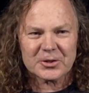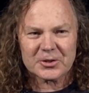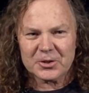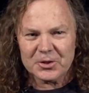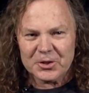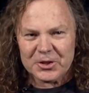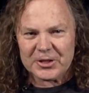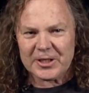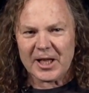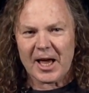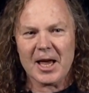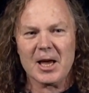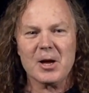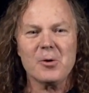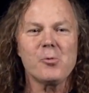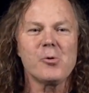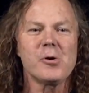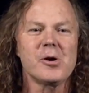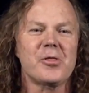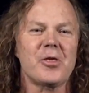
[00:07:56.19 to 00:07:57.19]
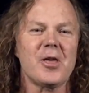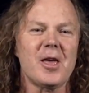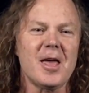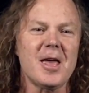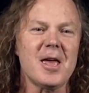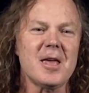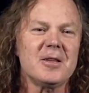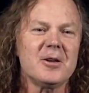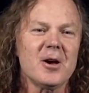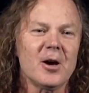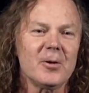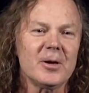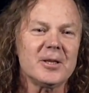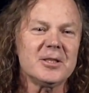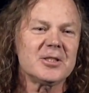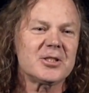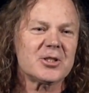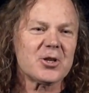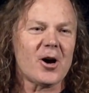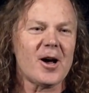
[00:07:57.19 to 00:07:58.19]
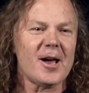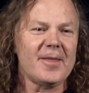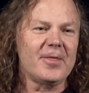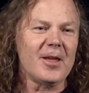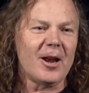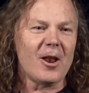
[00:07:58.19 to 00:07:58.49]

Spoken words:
to stay inside the